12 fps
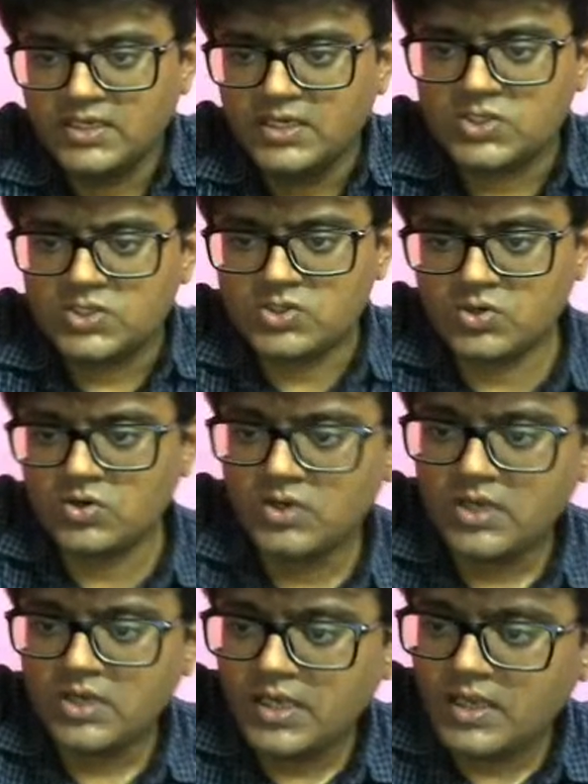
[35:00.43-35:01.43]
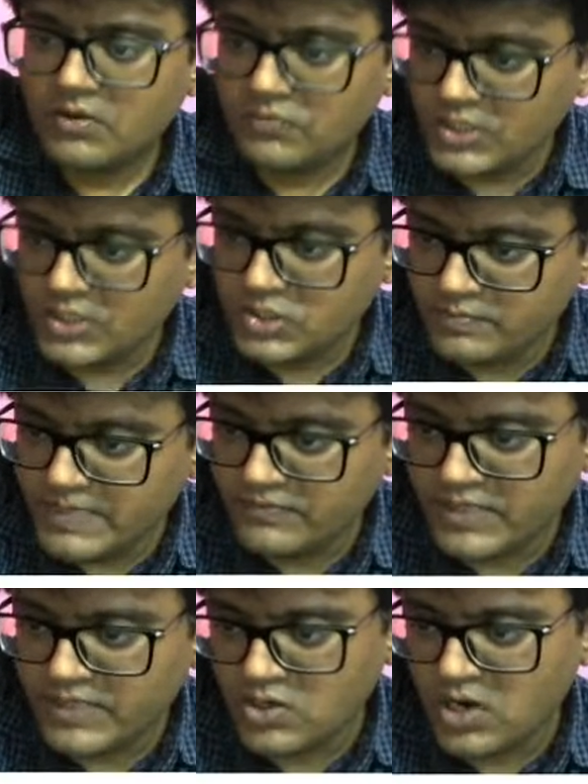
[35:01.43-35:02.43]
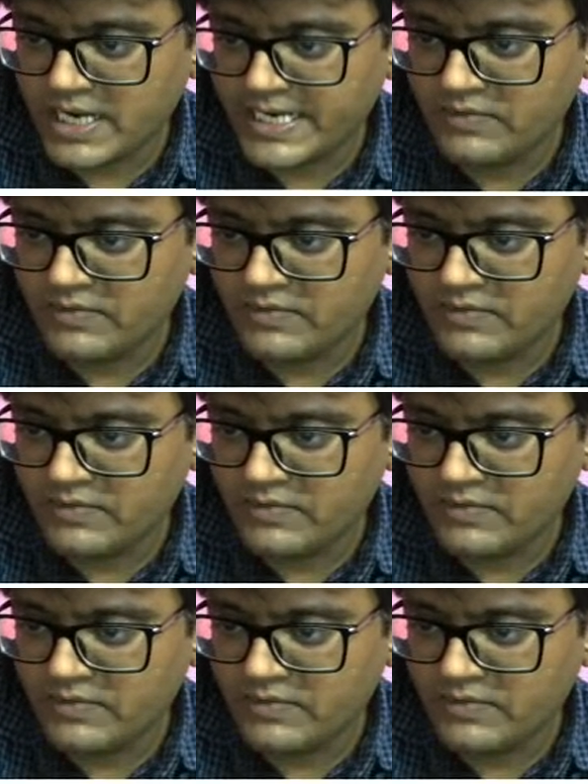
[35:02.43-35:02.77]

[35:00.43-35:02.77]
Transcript: So we know already